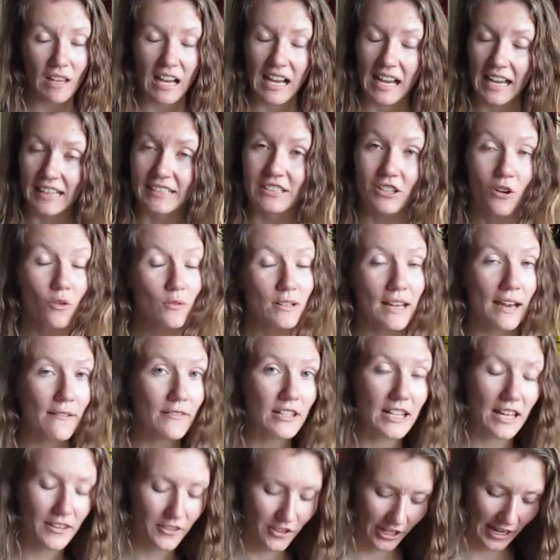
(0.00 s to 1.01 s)
I don't have
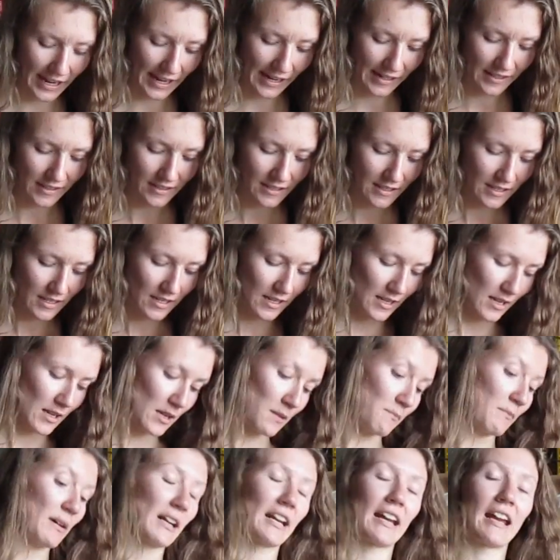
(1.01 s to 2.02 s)
another N,
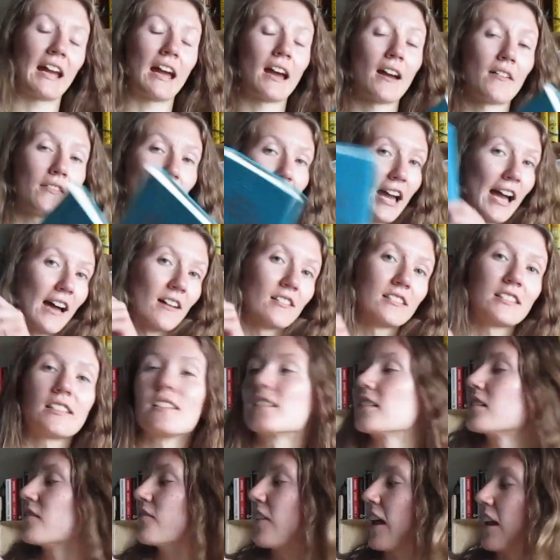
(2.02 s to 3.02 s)
but I have
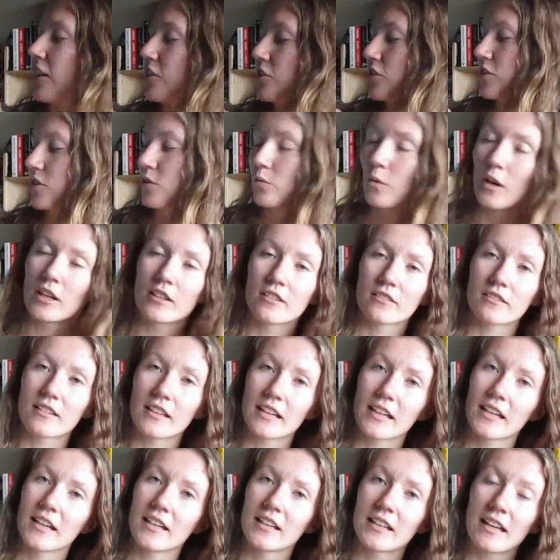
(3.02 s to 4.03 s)
Alice's Adventures in
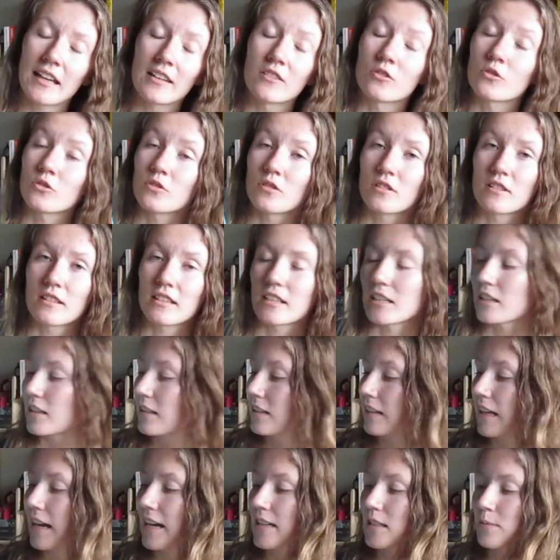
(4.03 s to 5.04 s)
Wonderland and Through the Looking
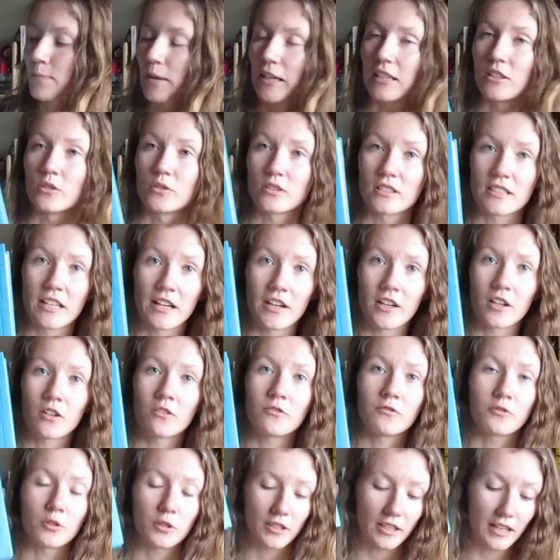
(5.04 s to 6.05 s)
Glass by Lewis Carroll
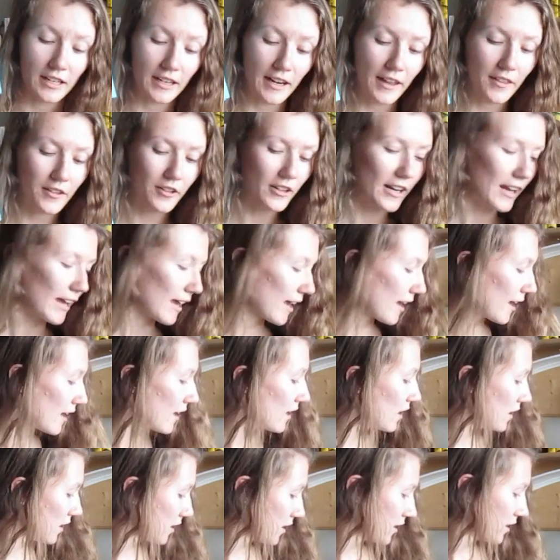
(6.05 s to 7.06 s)
for another A.
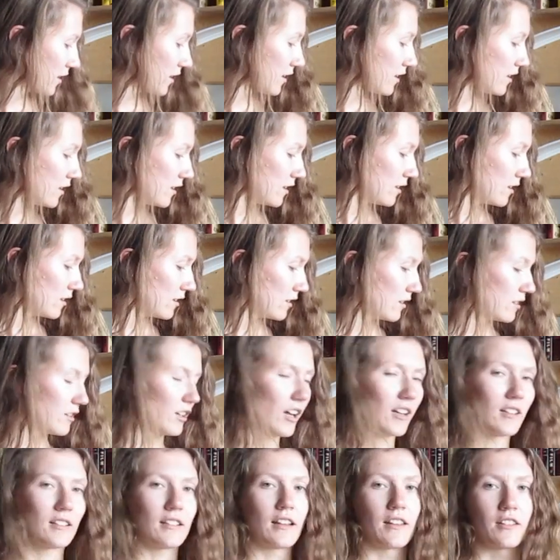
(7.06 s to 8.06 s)

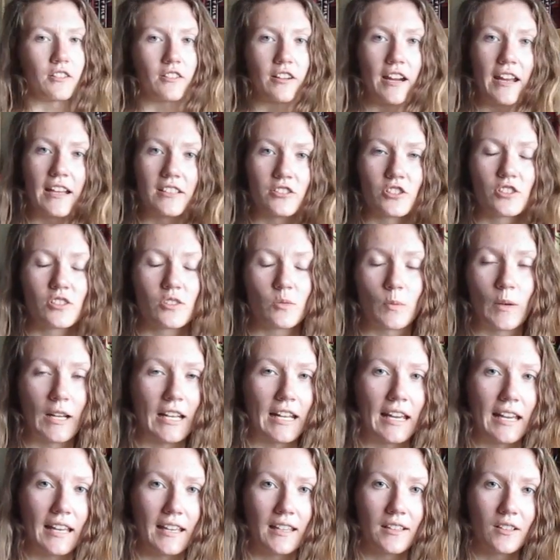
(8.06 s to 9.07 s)
Not another A, just
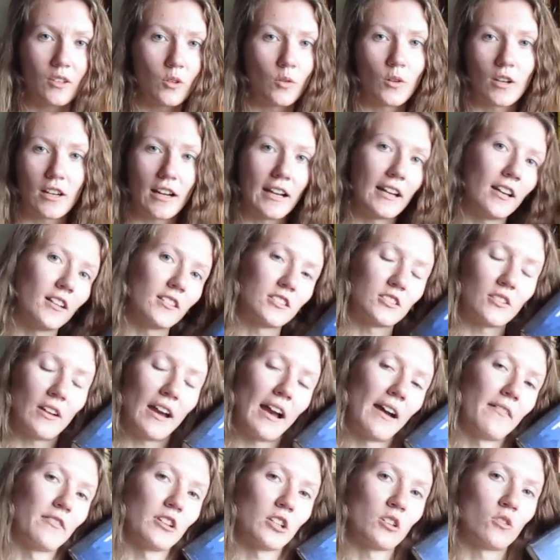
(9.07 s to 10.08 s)
one A. Or I also
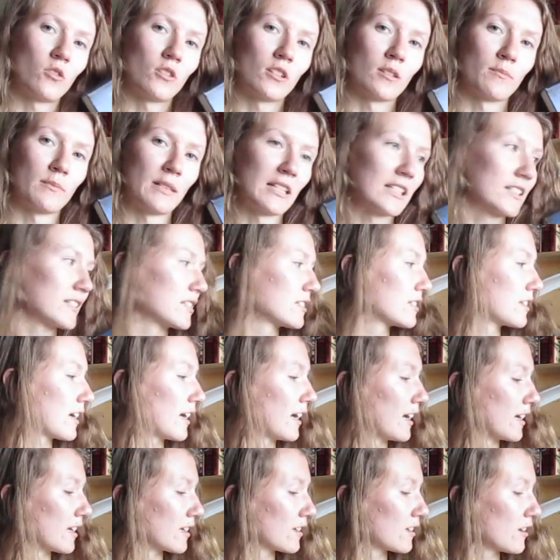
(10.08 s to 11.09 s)
have A Court of Mist
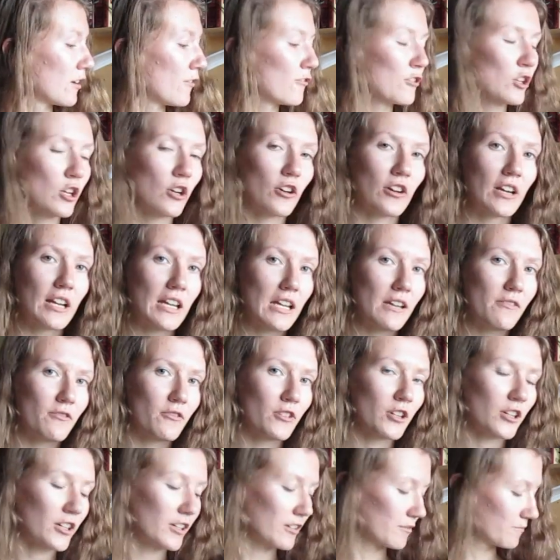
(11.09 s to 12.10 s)
and Fury
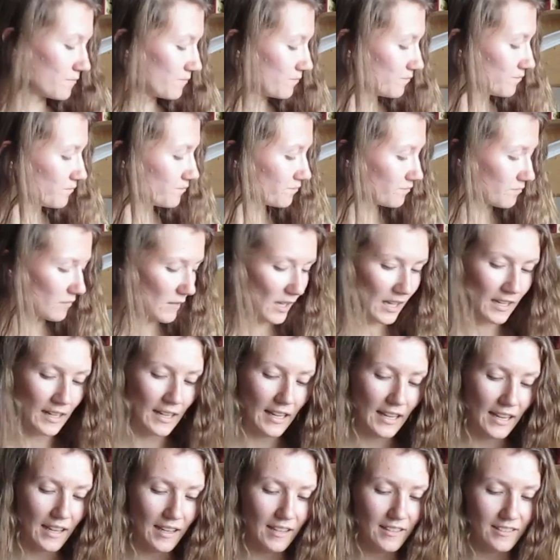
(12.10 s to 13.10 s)
for an
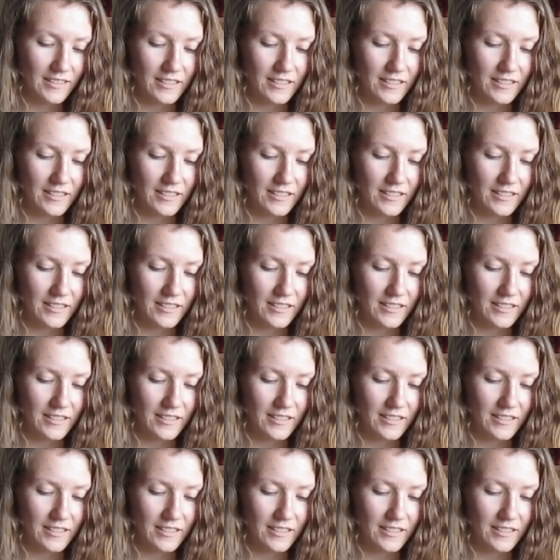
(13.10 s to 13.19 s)
A.